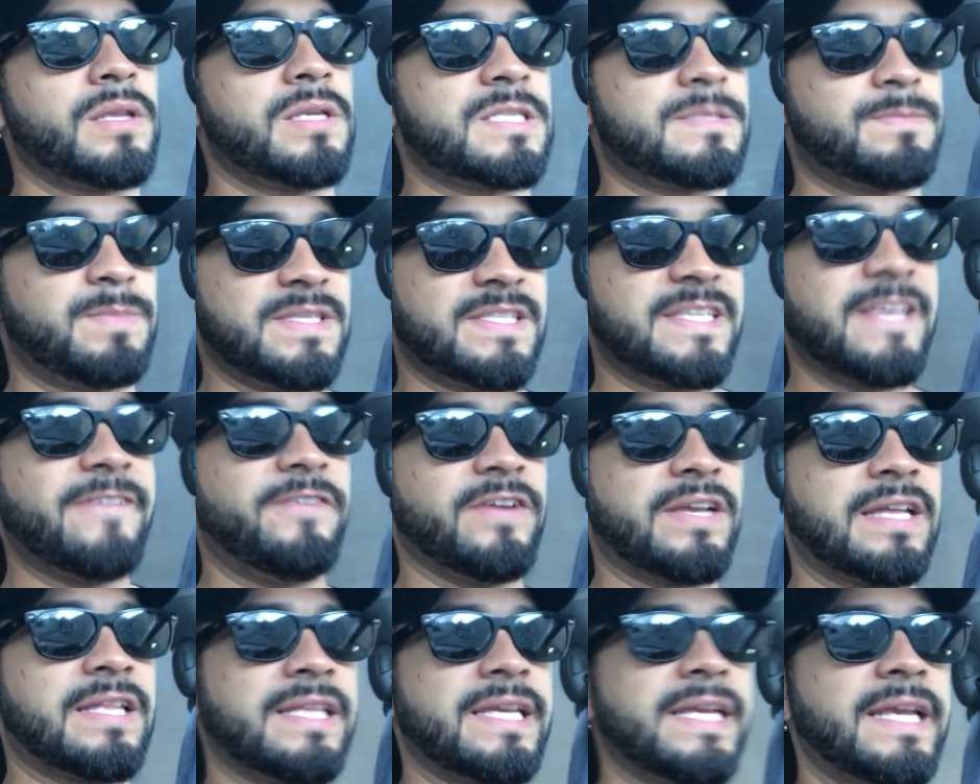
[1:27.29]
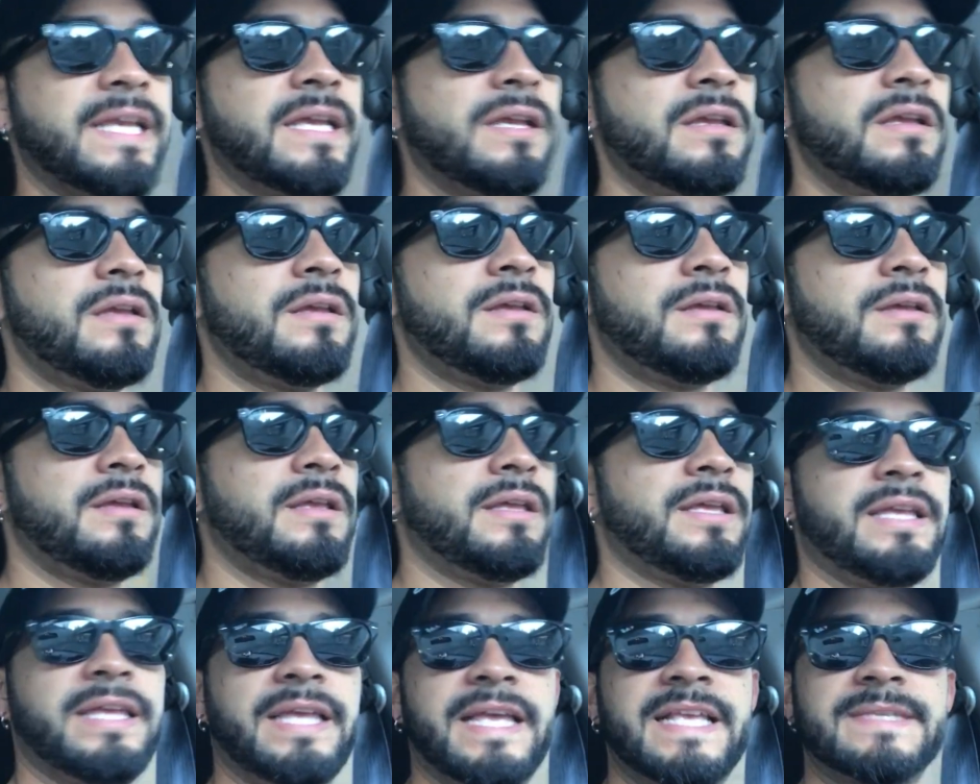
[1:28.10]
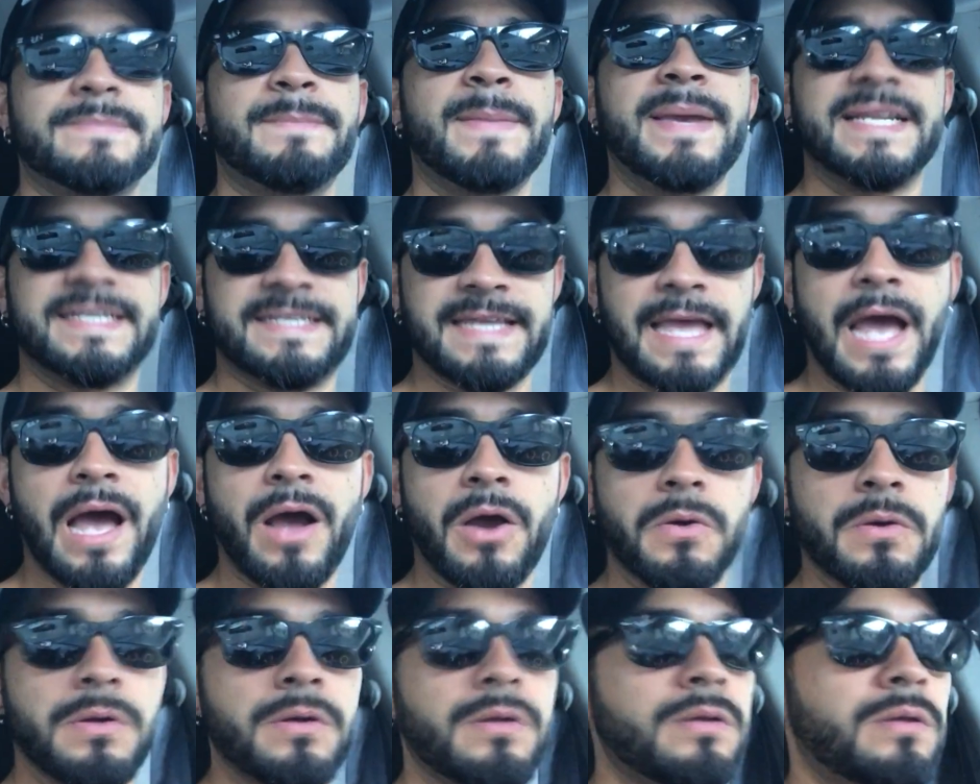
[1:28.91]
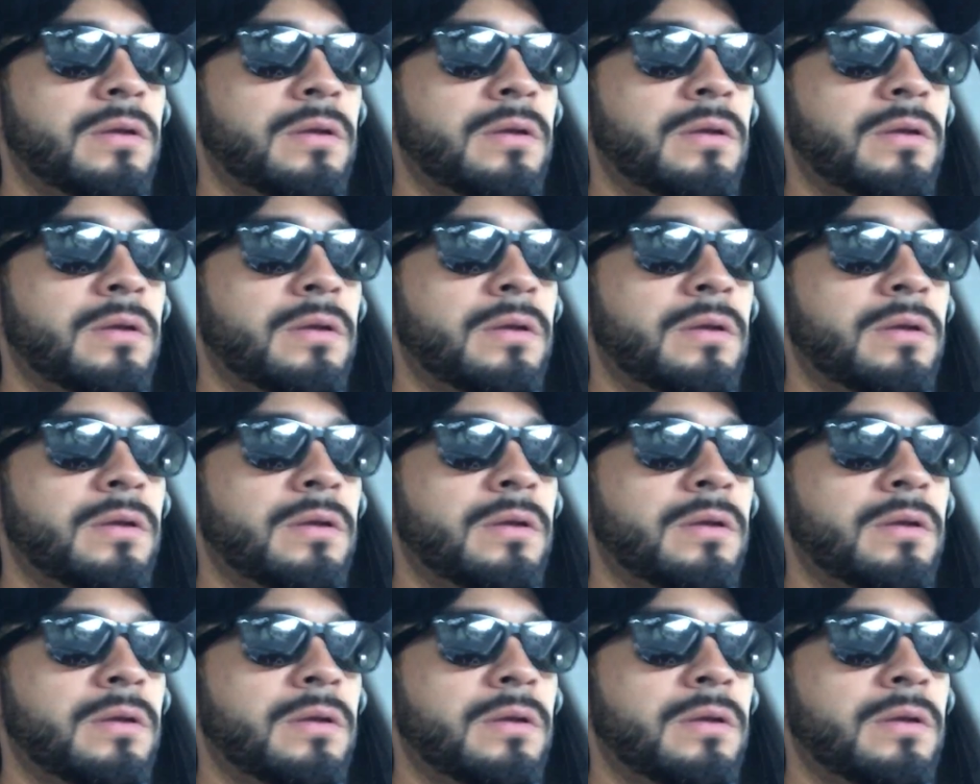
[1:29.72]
specifically, is MGTOW.